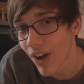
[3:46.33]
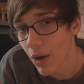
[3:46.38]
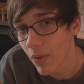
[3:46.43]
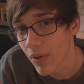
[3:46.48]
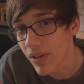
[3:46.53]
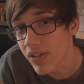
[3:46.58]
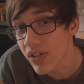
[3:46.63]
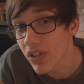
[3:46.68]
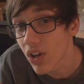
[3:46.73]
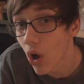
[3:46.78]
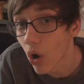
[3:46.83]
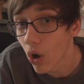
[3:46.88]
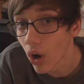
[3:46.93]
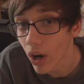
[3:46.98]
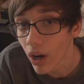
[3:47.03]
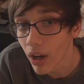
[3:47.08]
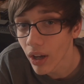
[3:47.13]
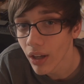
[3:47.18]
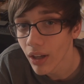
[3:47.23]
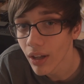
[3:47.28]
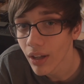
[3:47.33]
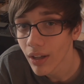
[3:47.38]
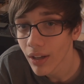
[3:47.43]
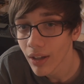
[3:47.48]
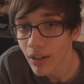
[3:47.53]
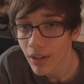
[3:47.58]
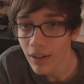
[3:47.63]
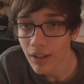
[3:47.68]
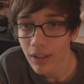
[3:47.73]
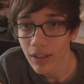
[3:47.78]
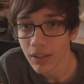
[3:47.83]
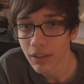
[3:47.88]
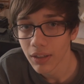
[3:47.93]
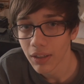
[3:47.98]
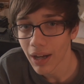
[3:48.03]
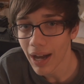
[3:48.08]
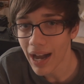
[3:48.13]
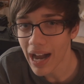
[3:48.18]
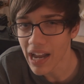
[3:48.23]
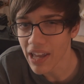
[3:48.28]
hours long.
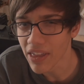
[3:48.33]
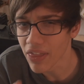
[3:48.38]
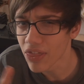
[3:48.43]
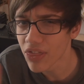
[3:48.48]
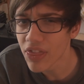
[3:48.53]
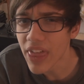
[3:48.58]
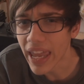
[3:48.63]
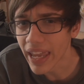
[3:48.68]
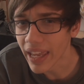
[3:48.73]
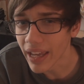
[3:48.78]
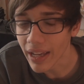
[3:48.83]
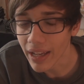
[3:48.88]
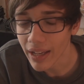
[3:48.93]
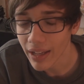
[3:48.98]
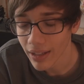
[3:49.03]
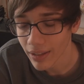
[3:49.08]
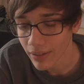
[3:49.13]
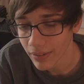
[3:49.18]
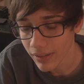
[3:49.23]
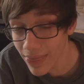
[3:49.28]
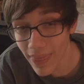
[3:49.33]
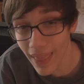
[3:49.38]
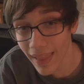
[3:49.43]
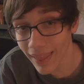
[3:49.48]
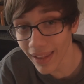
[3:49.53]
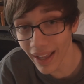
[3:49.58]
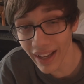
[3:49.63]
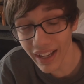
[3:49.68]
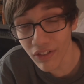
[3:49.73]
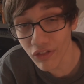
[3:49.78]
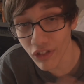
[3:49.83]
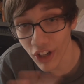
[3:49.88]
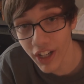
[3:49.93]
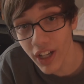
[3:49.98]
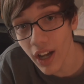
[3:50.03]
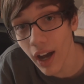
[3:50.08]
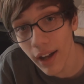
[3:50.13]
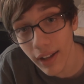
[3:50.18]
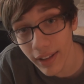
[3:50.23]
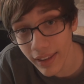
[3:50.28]
I think. Like,
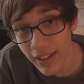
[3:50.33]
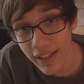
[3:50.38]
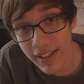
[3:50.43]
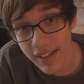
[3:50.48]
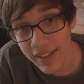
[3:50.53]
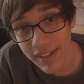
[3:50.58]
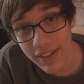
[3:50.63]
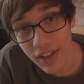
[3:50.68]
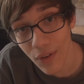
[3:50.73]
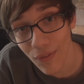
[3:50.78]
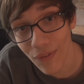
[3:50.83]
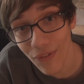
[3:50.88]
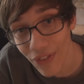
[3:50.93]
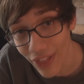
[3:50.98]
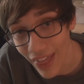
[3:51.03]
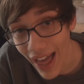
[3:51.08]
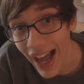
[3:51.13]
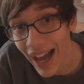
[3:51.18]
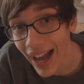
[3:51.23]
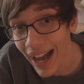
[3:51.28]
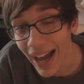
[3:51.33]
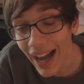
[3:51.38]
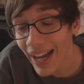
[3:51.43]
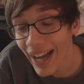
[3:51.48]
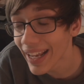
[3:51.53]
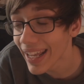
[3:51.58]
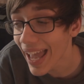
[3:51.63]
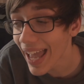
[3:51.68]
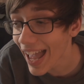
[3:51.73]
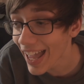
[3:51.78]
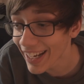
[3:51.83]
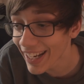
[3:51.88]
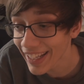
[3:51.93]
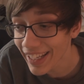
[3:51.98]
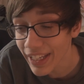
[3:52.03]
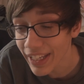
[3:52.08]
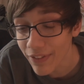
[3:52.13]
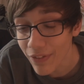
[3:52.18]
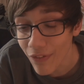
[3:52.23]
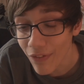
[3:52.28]
regardless of that, I had
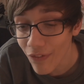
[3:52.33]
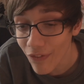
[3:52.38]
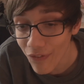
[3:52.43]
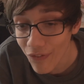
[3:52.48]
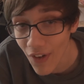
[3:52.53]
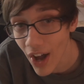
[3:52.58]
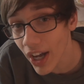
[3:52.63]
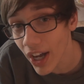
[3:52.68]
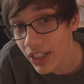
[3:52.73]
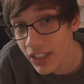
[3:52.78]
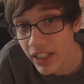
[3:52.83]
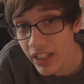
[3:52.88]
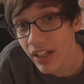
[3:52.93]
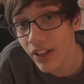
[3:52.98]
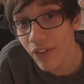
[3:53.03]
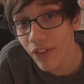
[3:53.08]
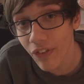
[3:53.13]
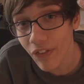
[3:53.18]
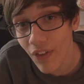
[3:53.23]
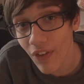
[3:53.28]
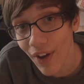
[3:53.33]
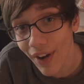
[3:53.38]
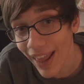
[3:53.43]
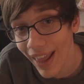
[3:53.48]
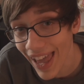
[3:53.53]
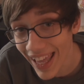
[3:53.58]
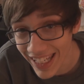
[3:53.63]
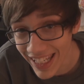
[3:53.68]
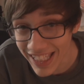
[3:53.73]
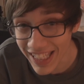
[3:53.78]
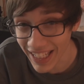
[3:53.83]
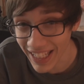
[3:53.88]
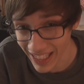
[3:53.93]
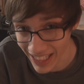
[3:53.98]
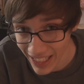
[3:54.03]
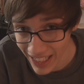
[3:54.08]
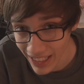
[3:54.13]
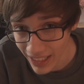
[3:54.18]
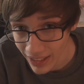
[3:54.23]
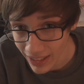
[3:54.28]
a fuck ton of fun editing
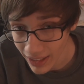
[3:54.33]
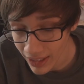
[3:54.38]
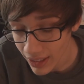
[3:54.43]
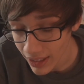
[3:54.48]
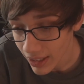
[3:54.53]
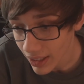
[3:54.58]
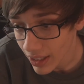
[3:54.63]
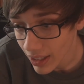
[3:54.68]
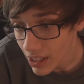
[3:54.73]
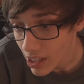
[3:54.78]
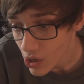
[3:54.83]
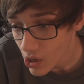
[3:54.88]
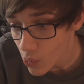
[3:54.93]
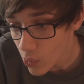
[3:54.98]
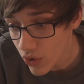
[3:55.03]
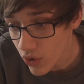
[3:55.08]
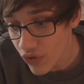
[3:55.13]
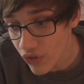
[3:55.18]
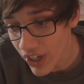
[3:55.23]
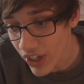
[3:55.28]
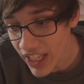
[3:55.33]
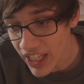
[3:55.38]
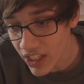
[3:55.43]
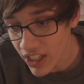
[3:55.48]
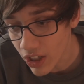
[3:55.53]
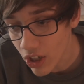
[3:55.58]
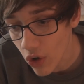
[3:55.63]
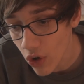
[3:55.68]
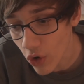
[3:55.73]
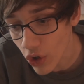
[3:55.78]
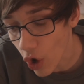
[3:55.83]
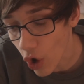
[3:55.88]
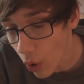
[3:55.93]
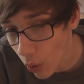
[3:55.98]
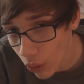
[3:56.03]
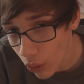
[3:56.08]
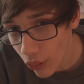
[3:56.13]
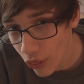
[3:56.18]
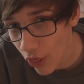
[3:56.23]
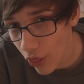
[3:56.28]
it. Was really good,
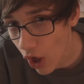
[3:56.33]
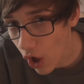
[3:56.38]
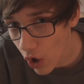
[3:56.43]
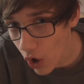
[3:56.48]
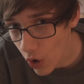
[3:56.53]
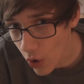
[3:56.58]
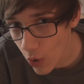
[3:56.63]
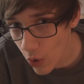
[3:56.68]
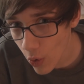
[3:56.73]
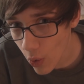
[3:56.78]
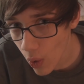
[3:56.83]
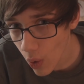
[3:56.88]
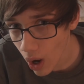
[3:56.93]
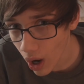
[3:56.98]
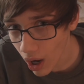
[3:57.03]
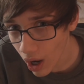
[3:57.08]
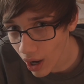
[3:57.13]
although